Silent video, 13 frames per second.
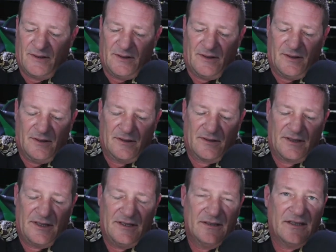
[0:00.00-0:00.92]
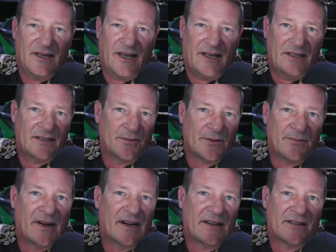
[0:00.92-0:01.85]
uh, he is an ace with
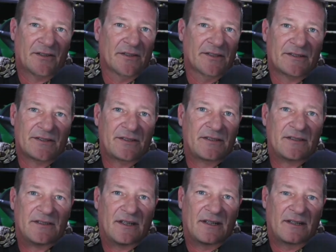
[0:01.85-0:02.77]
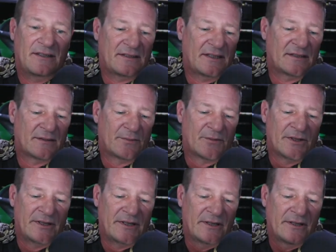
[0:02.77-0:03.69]
monitor lizards. Uh, he's got some
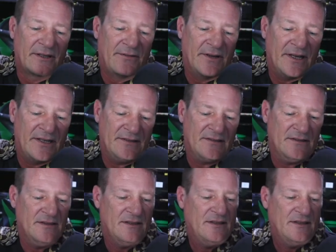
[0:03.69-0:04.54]
really good advice.